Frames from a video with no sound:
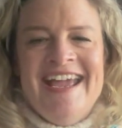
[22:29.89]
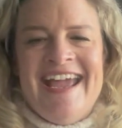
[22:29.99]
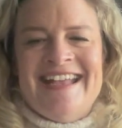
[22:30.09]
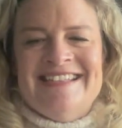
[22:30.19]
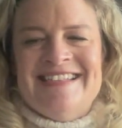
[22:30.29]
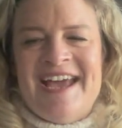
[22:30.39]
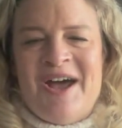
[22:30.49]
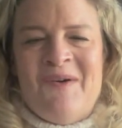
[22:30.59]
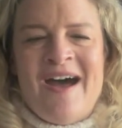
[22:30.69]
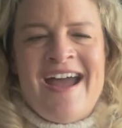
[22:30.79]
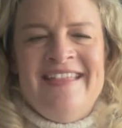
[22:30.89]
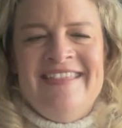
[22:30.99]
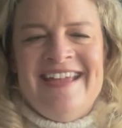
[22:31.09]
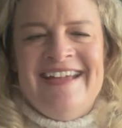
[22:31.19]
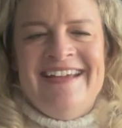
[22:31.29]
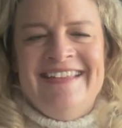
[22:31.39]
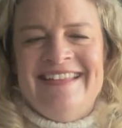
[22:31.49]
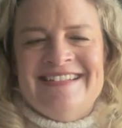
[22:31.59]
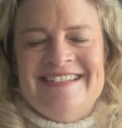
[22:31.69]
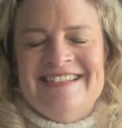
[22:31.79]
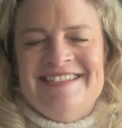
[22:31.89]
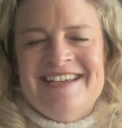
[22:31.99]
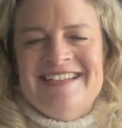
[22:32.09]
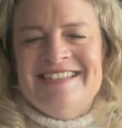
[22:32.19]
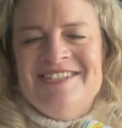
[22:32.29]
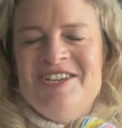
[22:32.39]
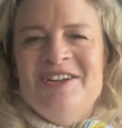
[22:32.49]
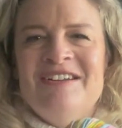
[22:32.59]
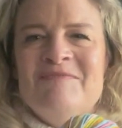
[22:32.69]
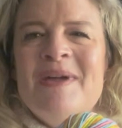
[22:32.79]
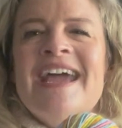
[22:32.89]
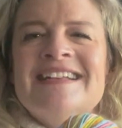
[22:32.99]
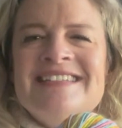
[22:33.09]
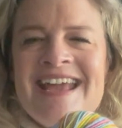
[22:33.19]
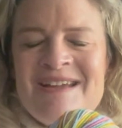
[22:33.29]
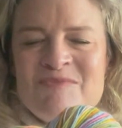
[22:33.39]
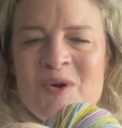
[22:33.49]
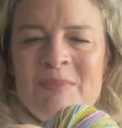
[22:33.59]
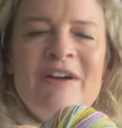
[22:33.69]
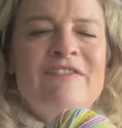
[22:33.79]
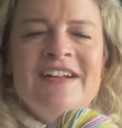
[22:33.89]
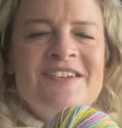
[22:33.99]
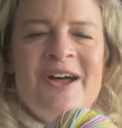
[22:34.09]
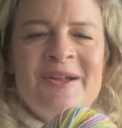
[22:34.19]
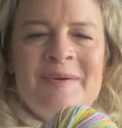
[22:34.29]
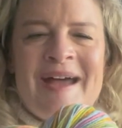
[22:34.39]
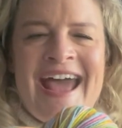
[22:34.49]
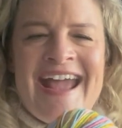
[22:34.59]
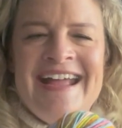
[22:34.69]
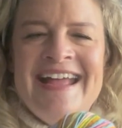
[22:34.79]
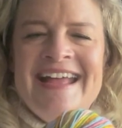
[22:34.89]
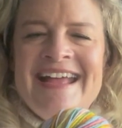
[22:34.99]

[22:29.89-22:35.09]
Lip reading: And so I think this is just, she couldn't have picked a more perfect colorway.